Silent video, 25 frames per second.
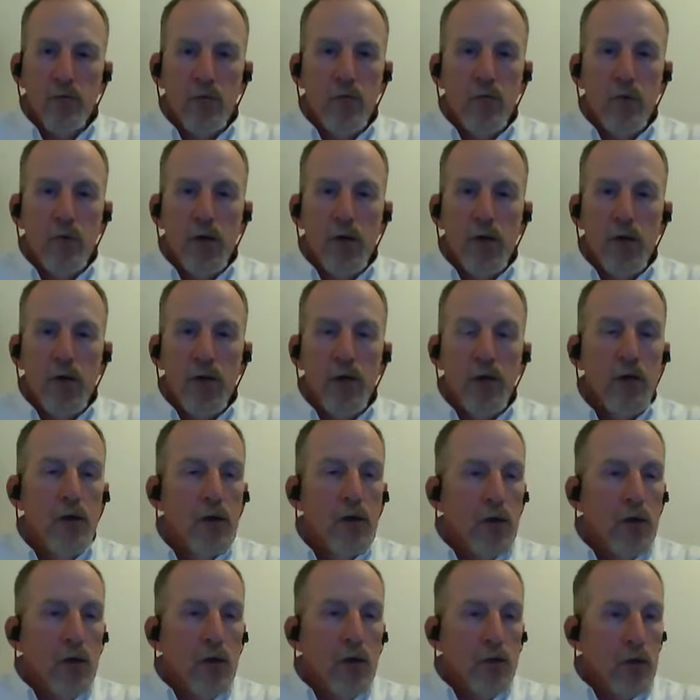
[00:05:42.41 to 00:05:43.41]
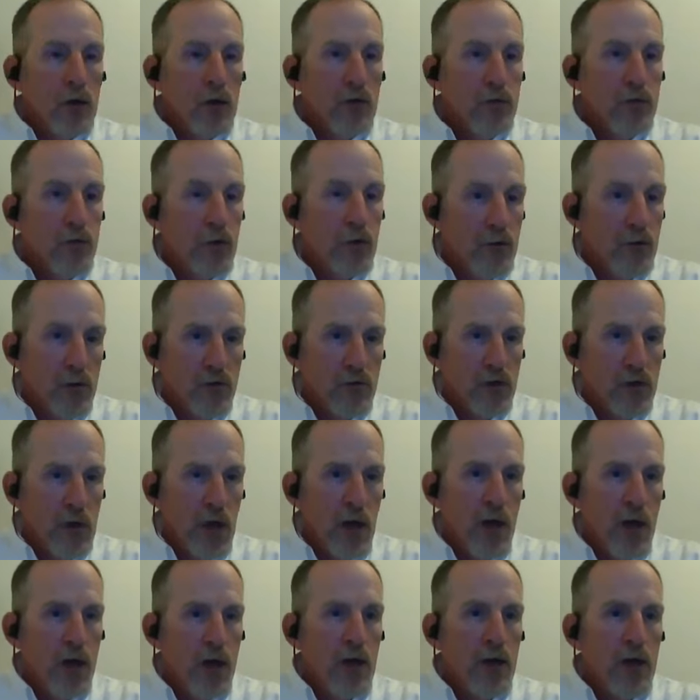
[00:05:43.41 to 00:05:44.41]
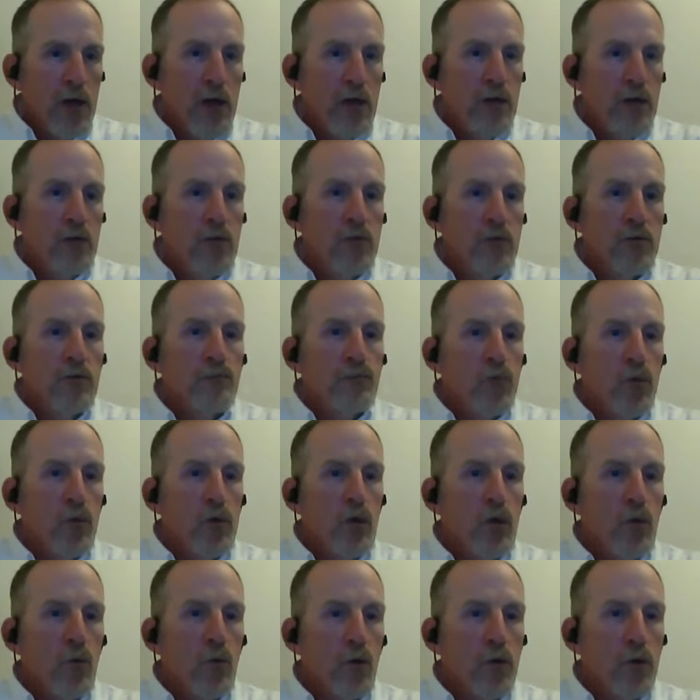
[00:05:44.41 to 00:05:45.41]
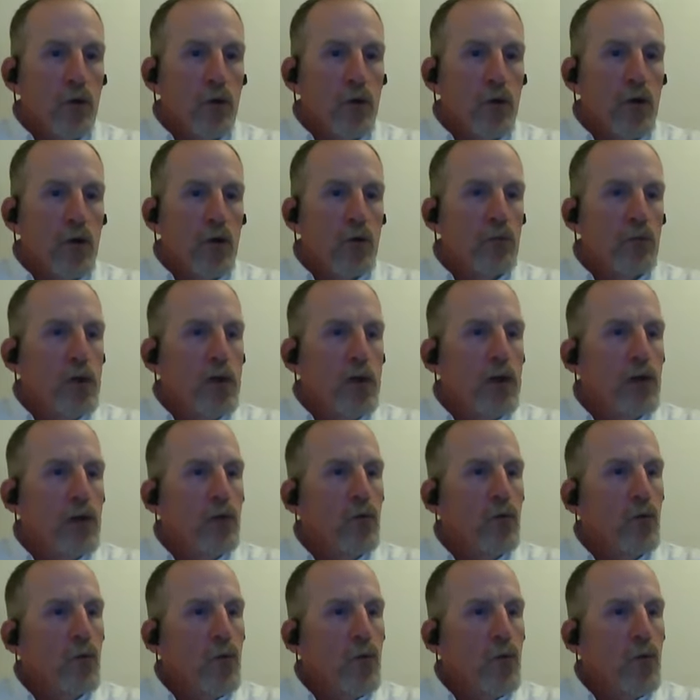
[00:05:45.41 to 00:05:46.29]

We look at their designs, where they're going to be.